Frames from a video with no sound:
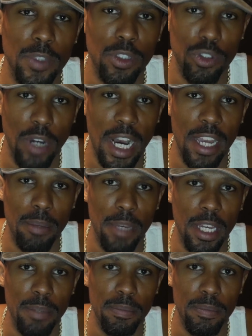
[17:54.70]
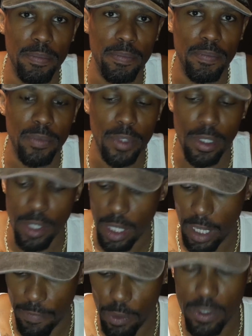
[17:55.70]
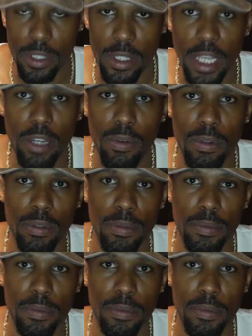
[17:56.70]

Try it, man. If you single,